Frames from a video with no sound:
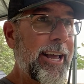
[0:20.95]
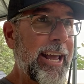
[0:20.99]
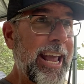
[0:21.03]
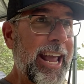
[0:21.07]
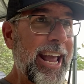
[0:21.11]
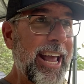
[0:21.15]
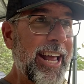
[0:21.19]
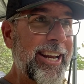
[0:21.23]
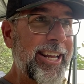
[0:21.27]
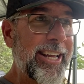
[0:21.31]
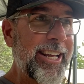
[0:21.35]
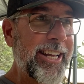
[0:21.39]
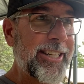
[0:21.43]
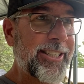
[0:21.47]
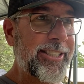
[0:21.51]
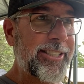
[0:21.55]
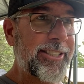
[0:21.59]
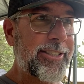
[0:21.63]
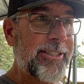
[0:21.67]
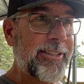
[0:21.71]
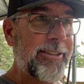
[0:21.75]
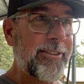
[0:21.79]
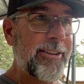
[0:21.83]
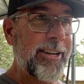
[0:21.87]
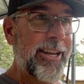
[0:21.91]
And
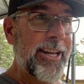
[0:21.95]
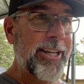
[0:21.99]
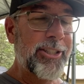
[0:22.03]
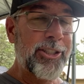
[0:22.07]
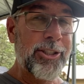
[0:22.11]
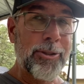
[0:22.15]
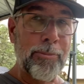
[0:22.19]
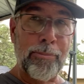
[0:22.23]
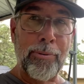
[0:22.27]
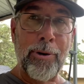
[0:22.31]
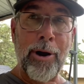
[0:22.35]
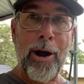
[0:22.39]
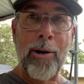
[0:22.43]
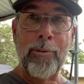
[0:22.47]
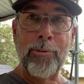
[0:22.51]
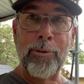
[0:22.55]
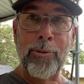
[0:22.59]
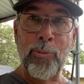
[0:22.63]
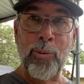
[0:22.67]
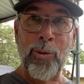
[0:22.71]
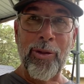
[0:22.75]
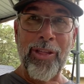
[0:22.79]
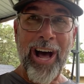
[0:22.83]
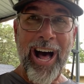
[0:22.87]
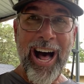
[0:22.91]
it's, it's the
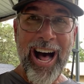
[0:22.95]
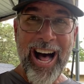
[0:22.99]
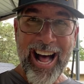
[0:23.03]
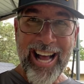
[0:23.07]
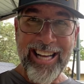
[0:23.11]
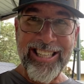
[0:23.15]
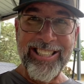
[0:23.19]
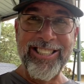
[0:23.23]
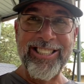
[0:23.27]
problem with high